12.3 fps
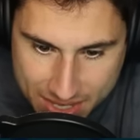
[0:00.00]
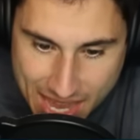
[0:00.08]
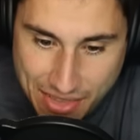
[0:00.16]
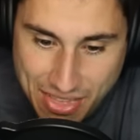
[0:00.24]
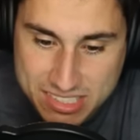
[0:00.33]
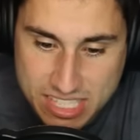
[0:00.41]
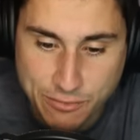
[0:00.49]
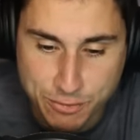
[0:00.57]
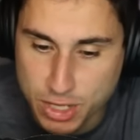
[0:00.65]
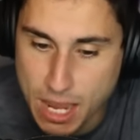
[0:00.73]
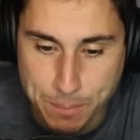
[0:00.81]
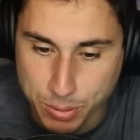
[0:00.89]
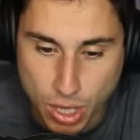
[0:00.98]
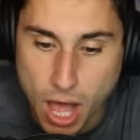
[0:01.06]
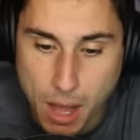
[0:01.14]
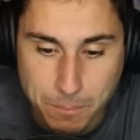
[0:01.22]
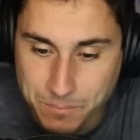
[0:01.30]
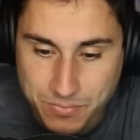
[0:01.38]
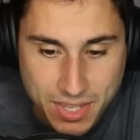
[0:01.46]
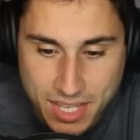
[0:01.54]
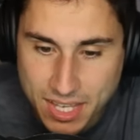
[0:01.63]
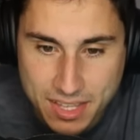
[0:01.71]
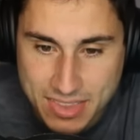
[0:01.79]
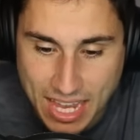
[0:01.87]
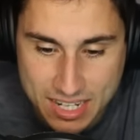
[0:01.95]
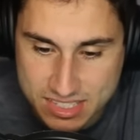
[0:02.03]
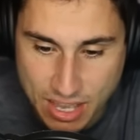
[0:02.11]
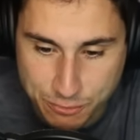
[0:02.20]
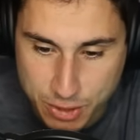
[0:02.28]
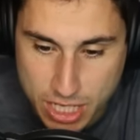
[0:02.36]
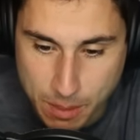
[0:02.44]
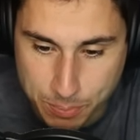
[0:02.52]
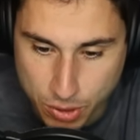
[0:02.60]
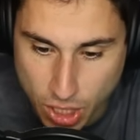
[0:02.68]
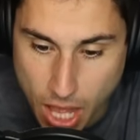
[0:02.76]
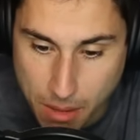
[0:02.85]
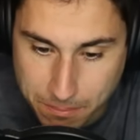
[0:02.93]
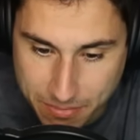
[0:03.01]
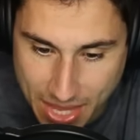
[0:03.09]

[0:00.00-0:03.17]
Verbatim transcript: Yeah, that's definitely a plum. That is definitely a plum.